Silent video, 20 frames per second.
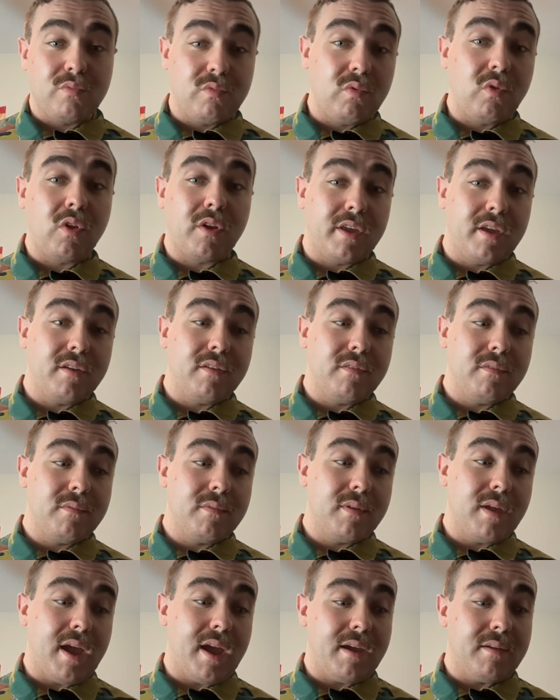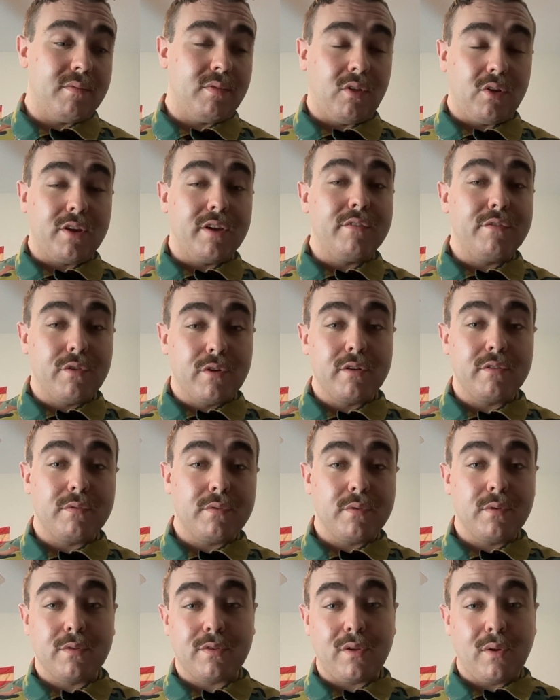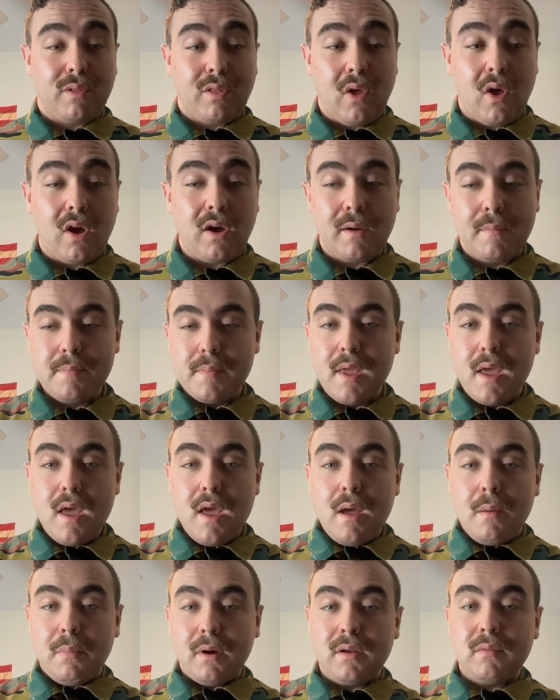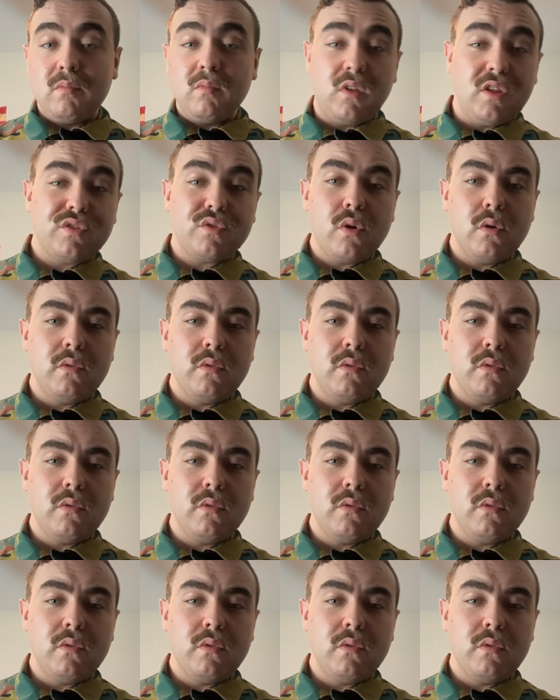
looking for it for so long. But let's go